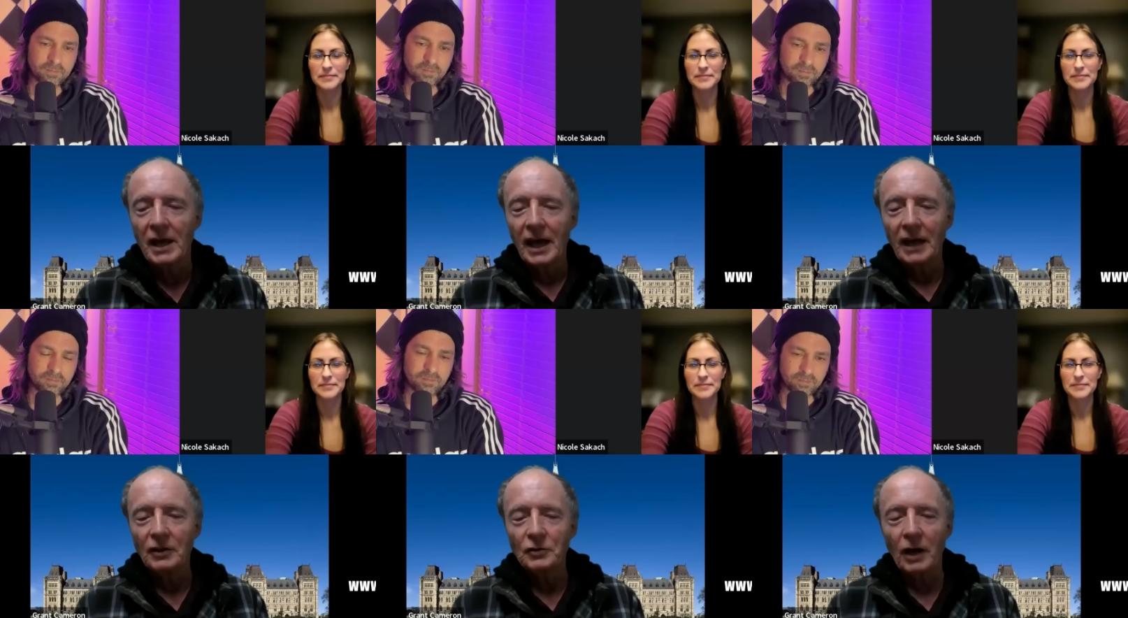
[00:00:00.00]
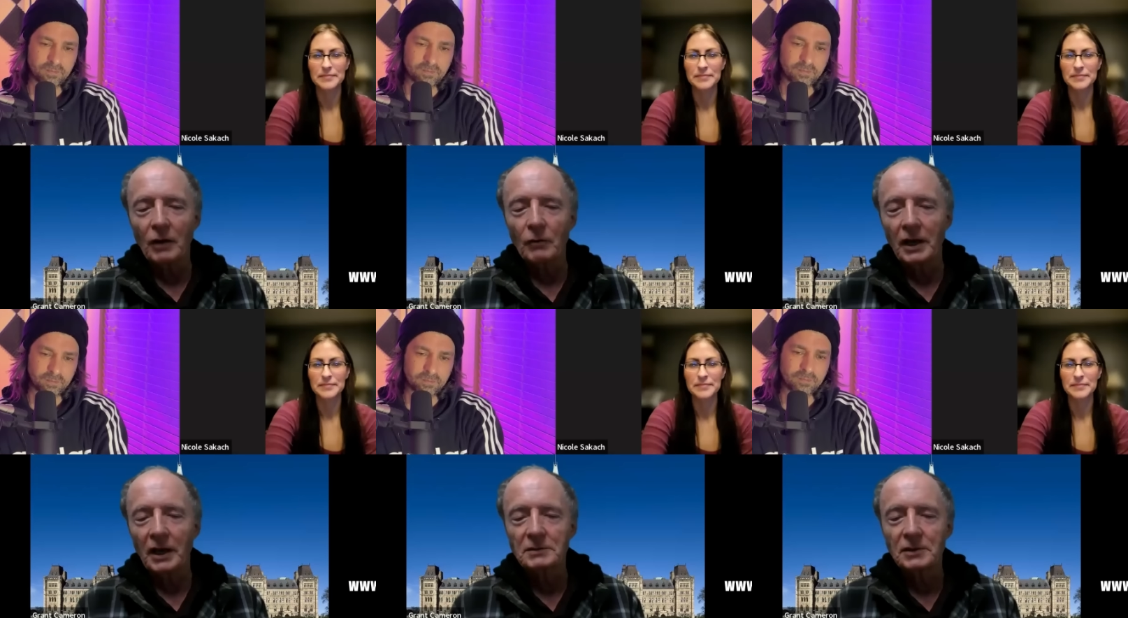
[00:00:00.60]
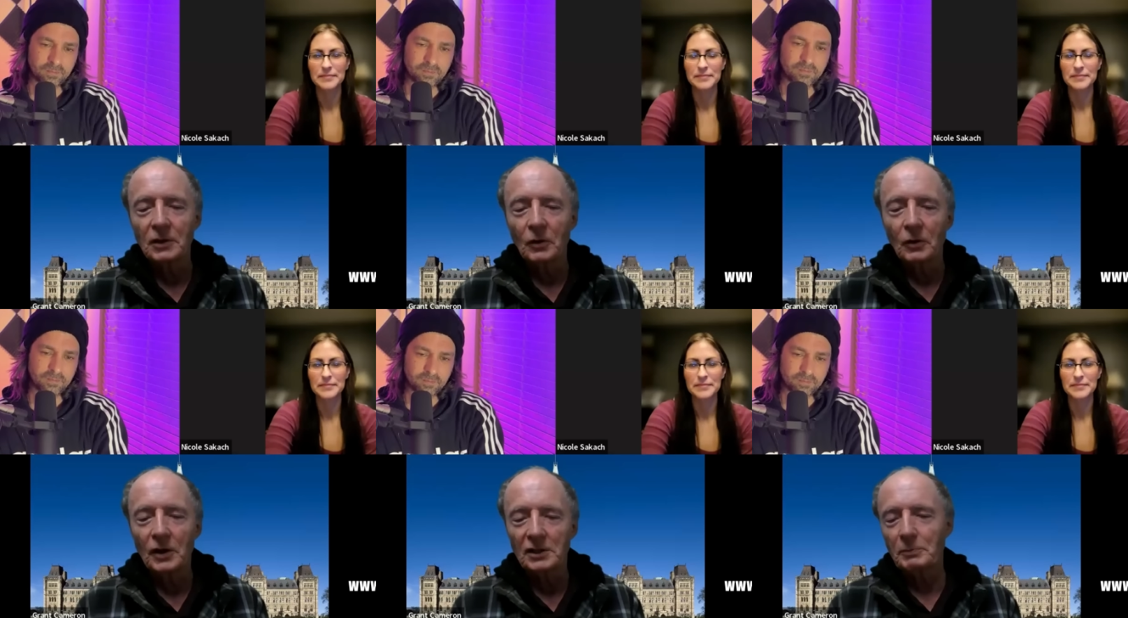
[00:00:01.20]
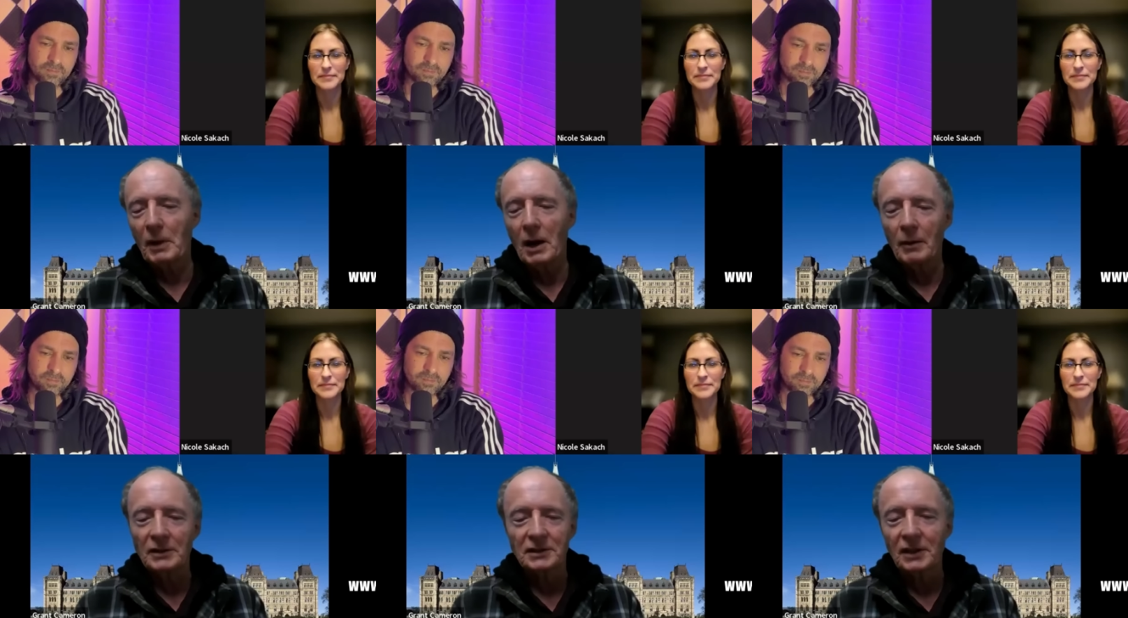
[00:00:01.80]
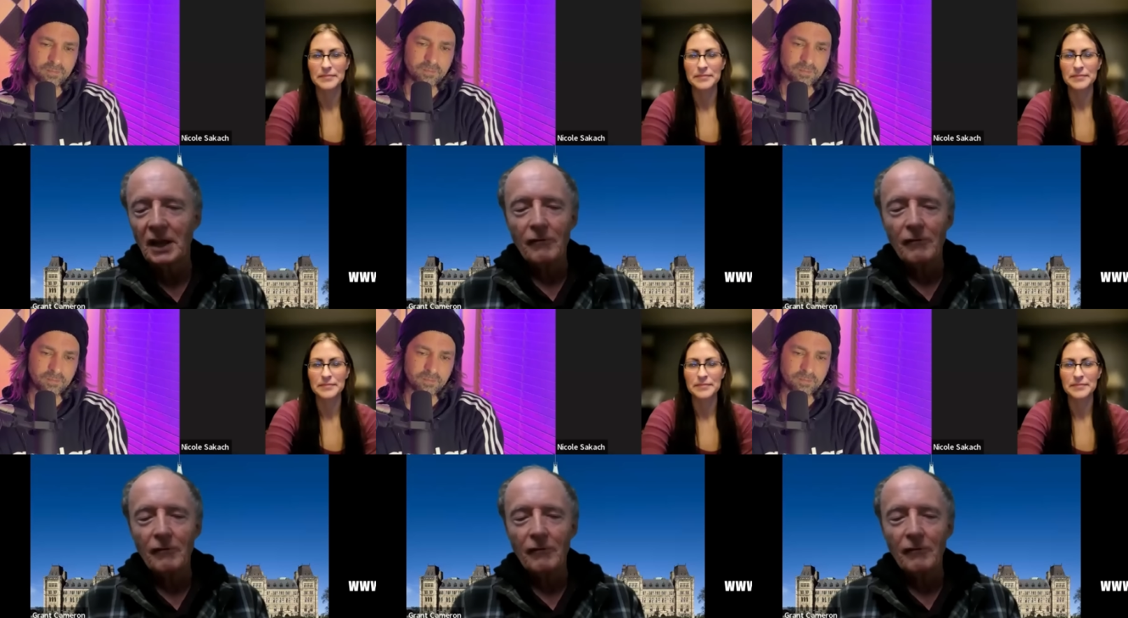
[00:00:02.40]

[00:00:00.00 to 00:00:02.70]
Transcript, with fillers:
Speaker 1: and they're trying to run ex, you know their experiments and